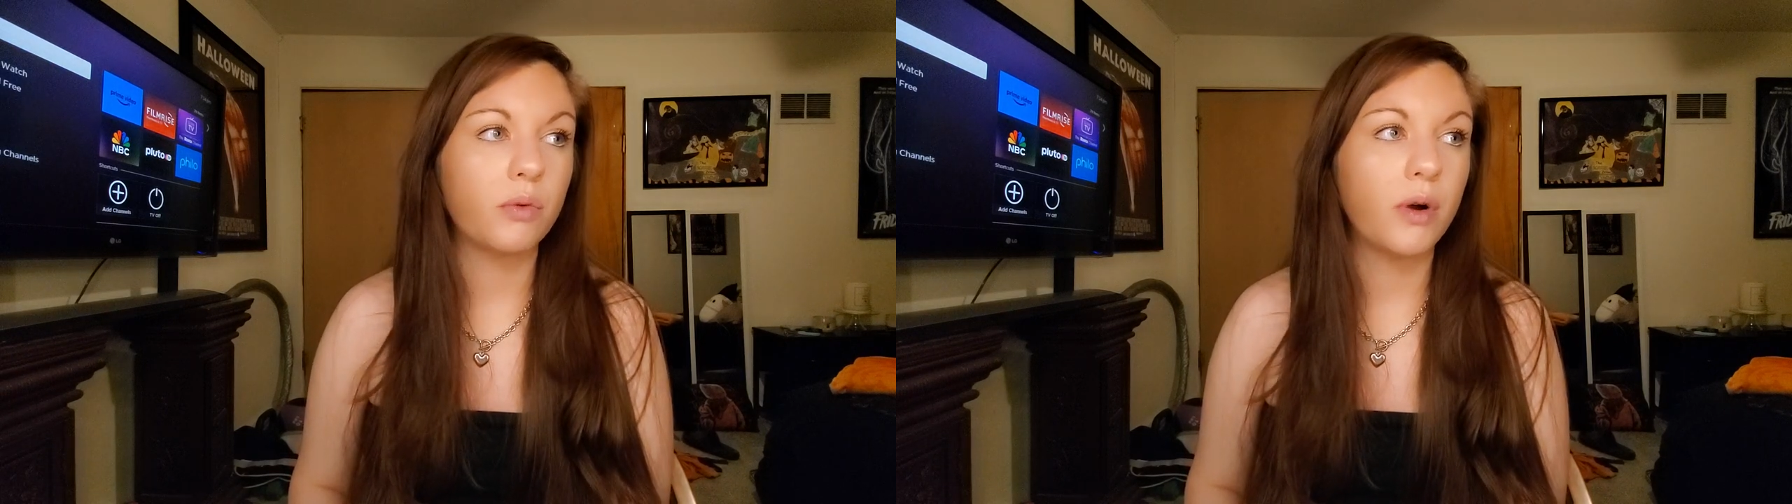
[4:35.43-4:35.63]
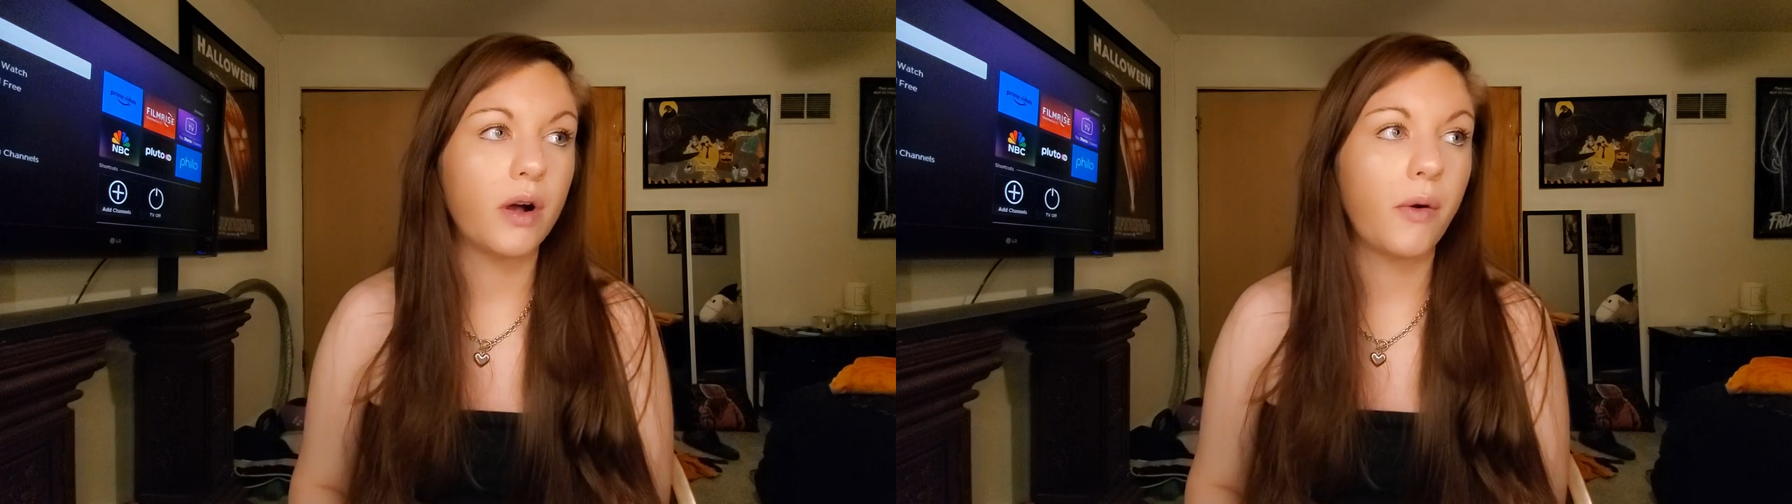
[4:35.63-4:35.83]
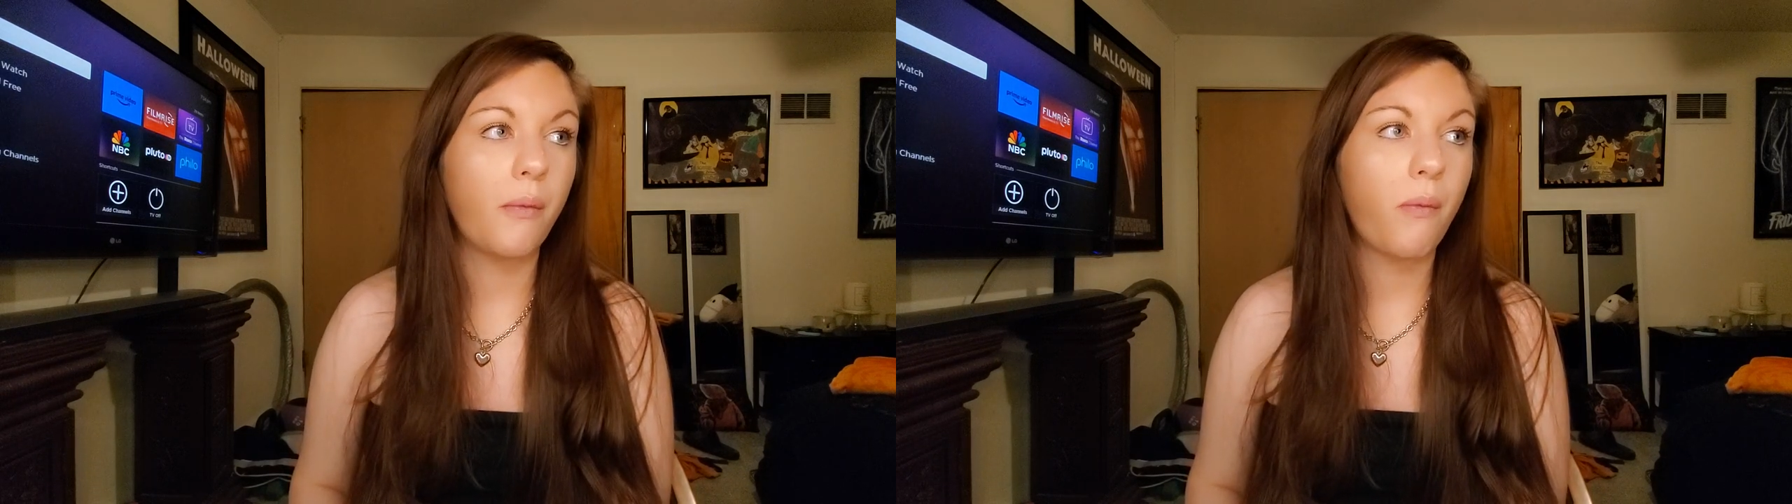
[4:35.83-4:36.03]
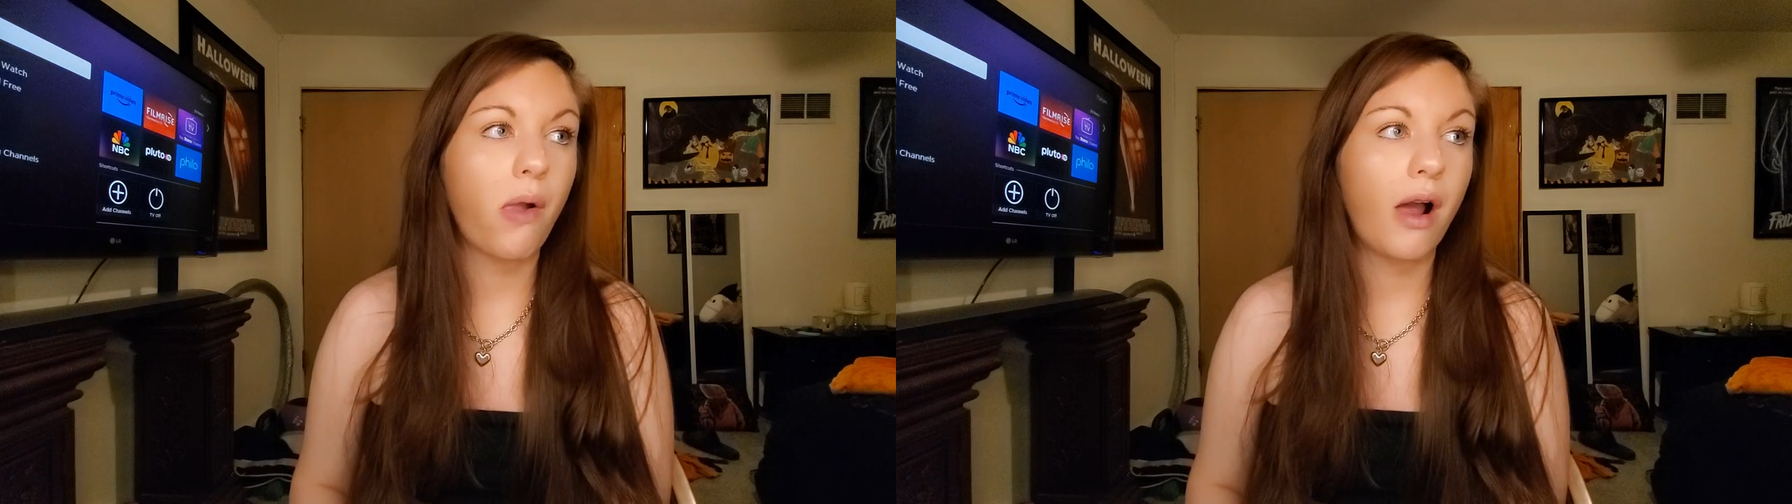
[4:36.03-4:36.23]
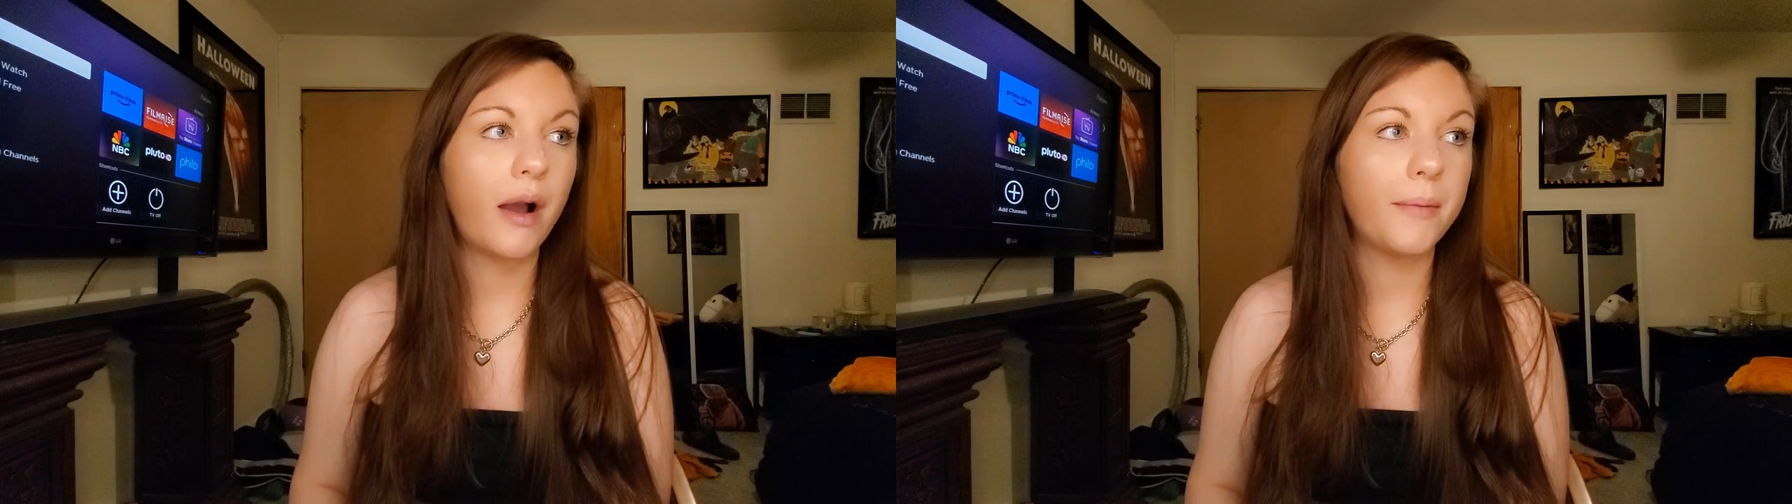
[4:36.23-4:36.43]
Well,
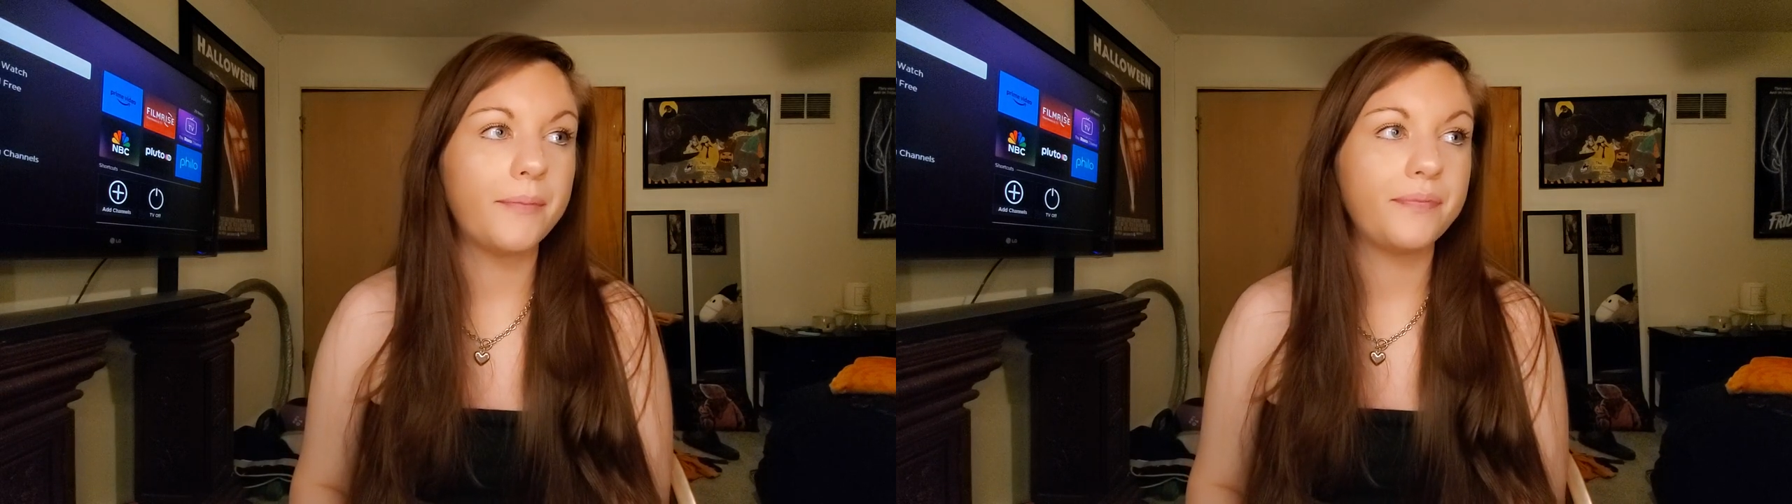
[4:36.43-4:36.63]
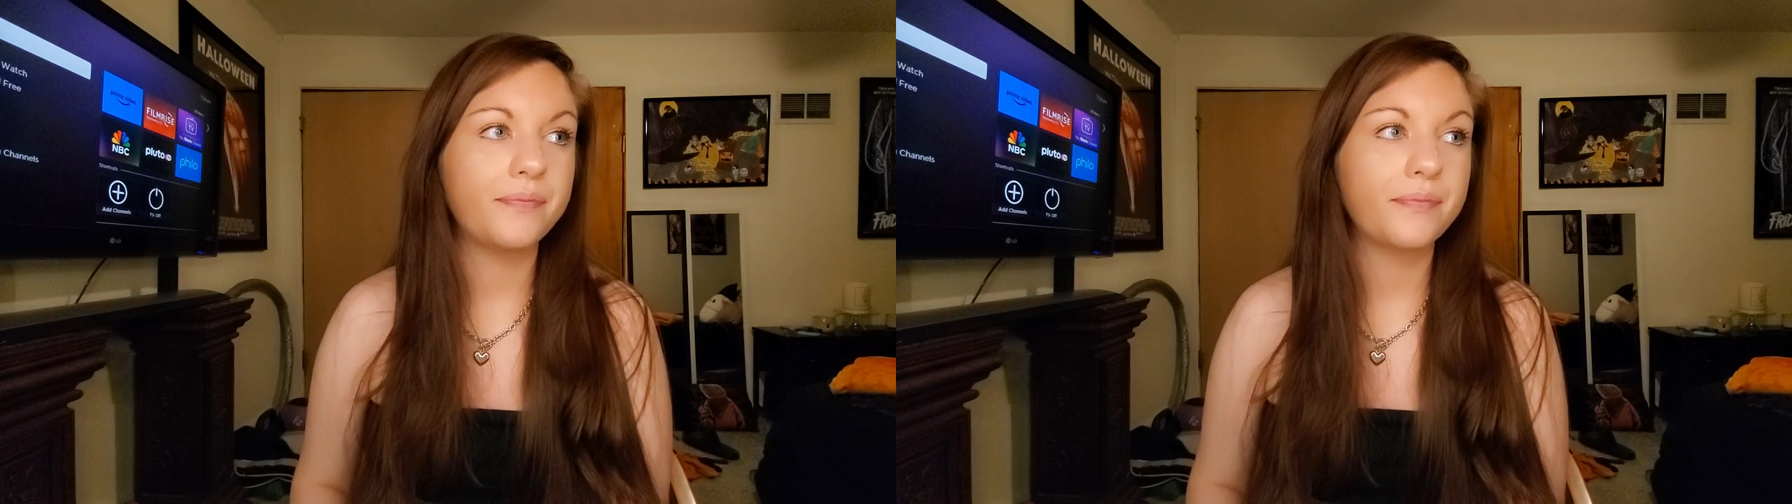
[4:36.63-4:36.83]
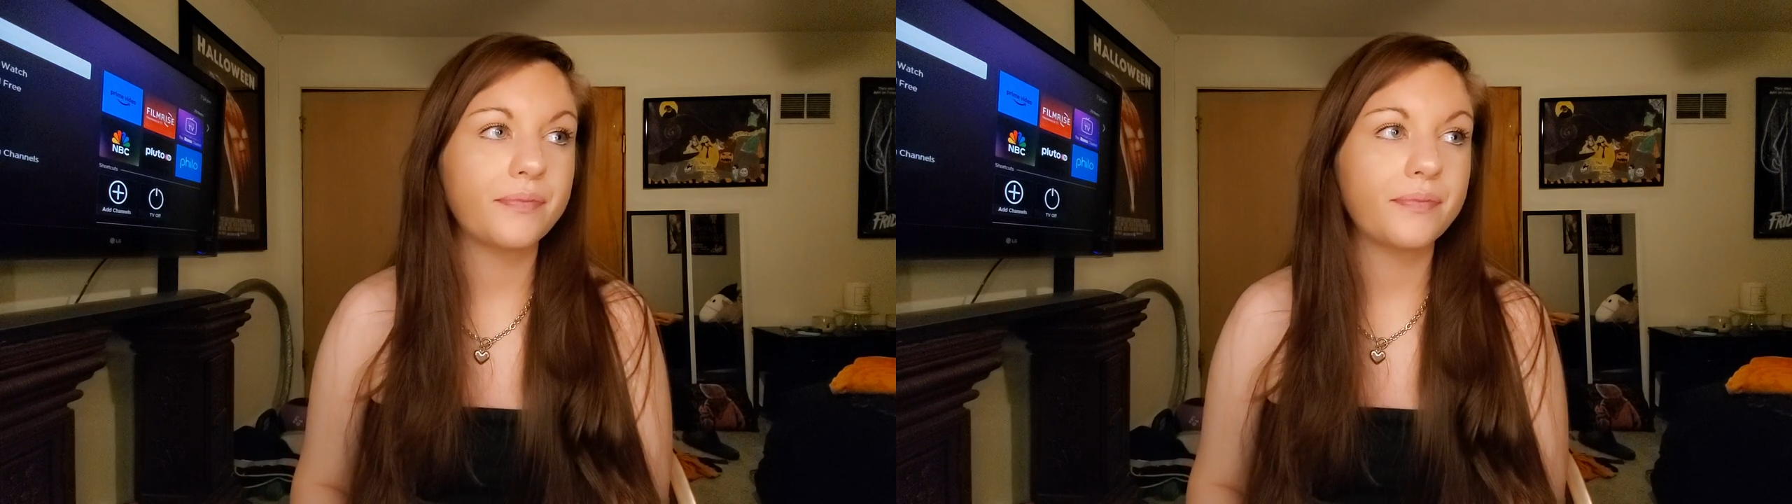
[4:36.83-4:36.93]
um,